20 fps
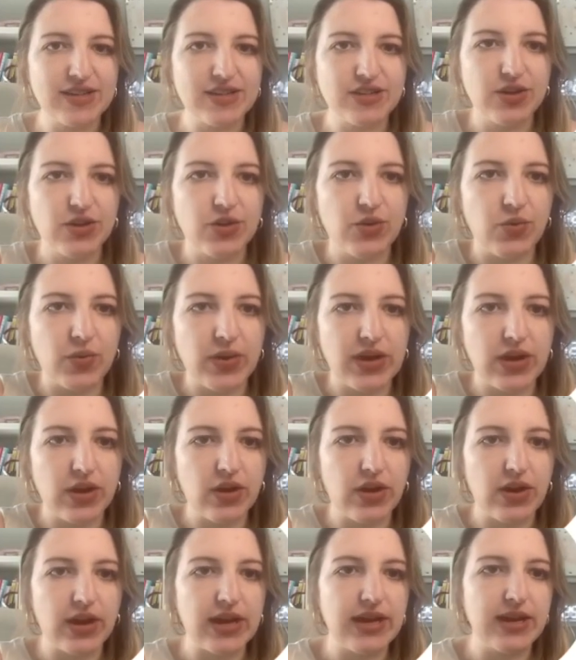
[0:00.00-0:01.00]
so we
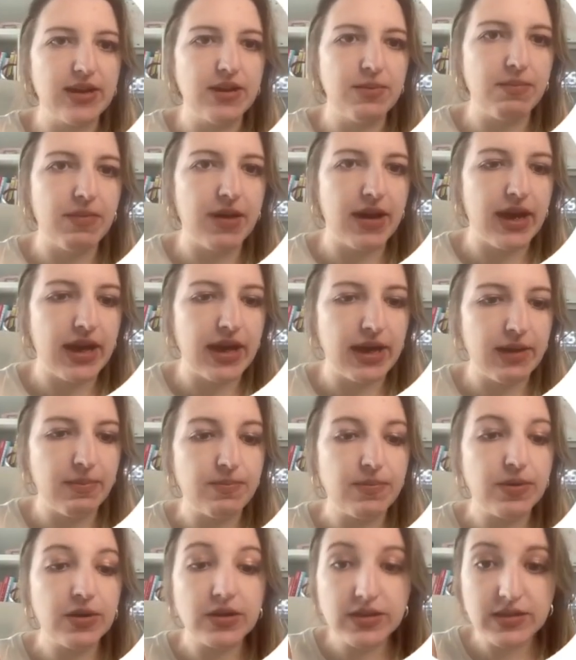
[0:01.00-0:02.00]
are in
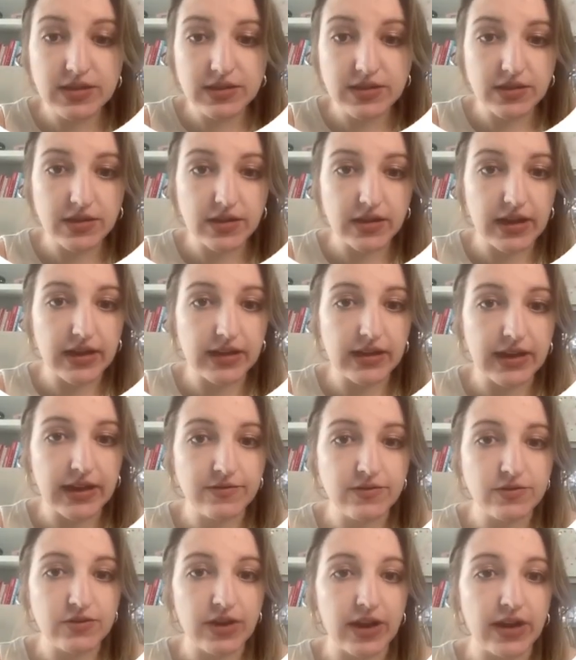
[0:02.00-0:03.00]
my personal
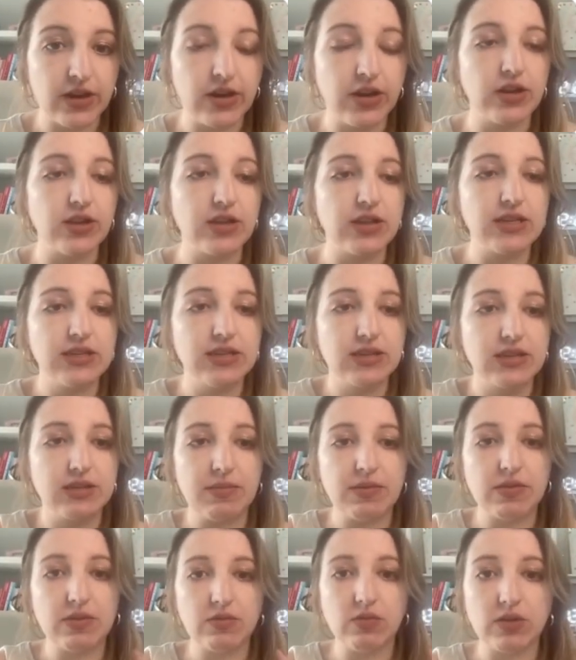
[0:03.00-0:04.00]
life tracker. This
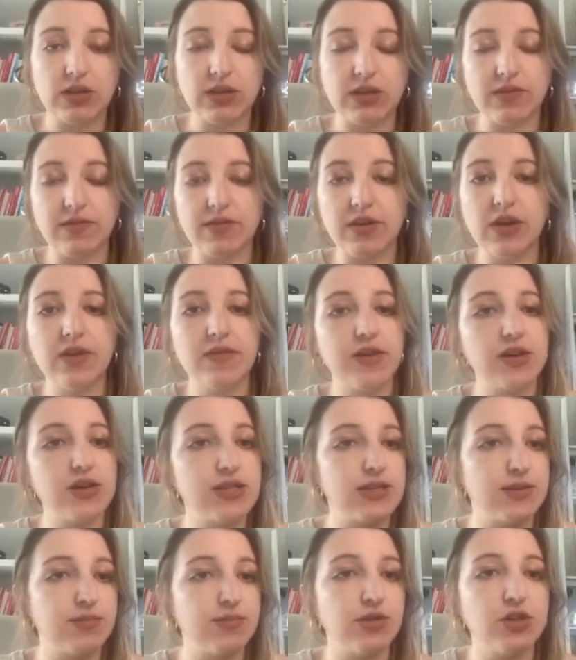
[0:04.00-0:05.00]
will look very, very
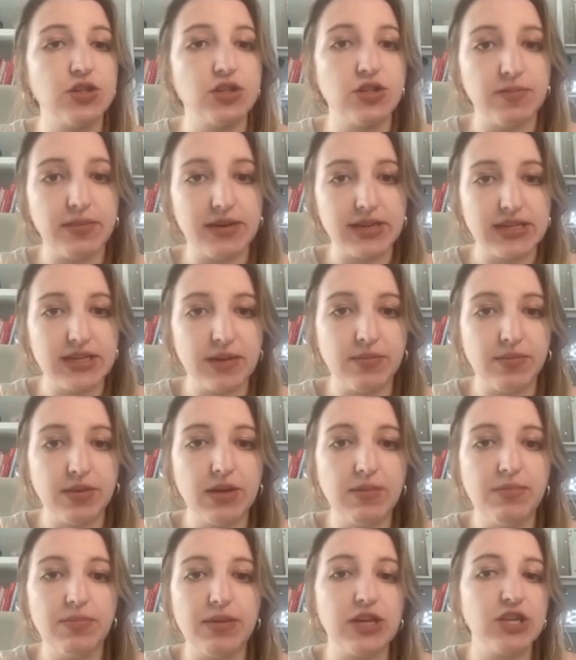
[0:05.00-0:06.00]
similar to my
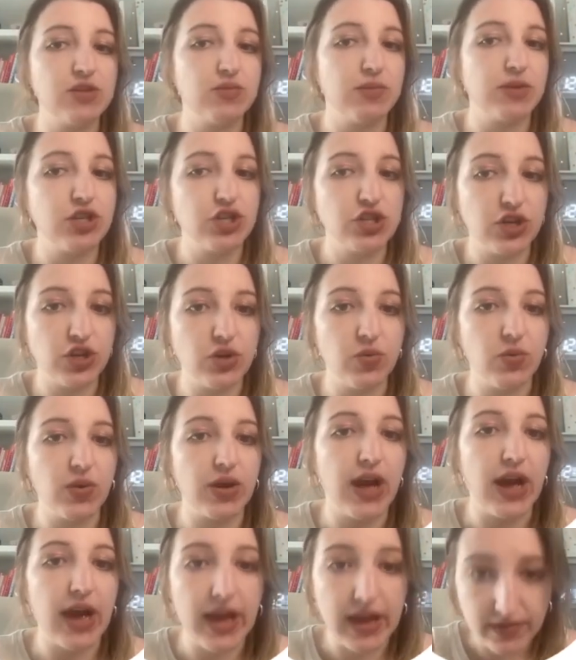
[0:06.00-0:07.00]
template, but I just wanna show you
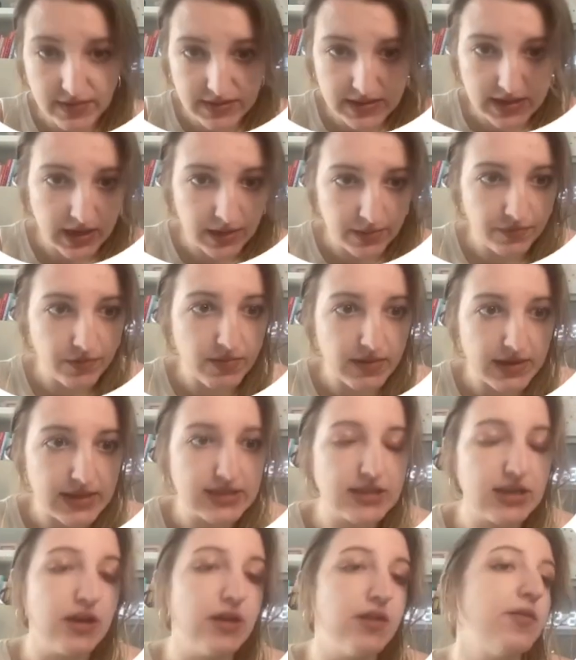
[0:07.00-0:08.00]
what I have set up for
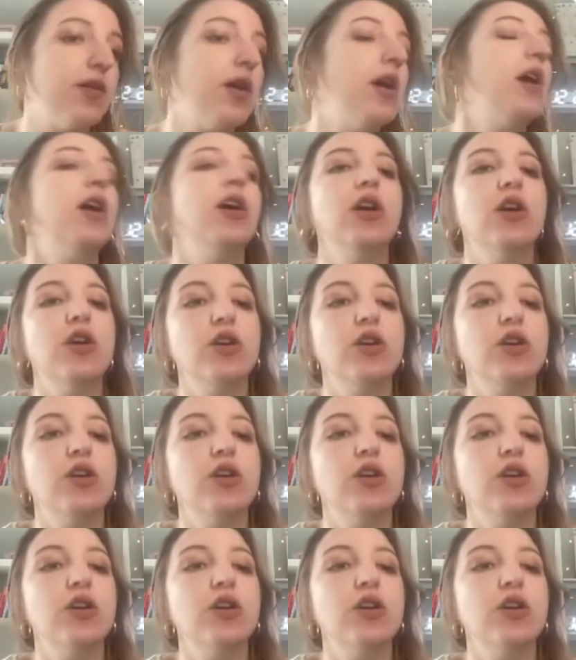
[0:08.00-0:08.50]
myself.